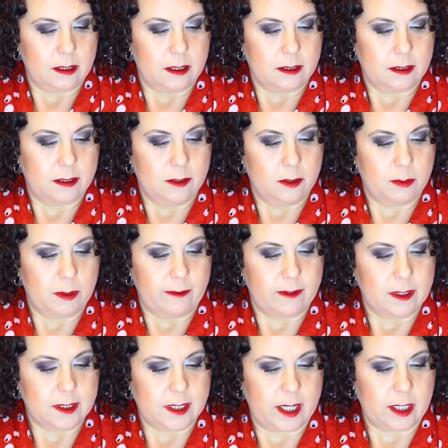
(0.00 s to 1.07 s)
a little bit of
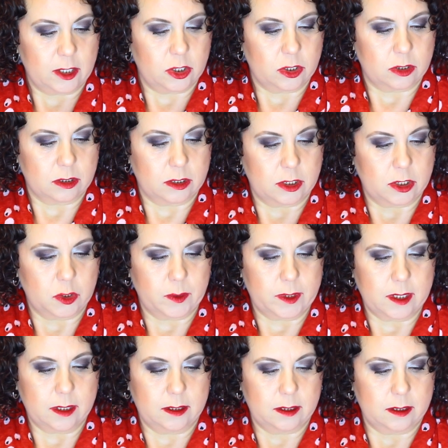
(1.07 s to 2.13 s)
a texture to
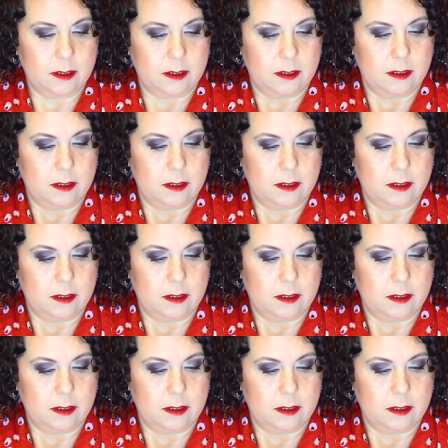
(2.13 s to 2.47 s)
it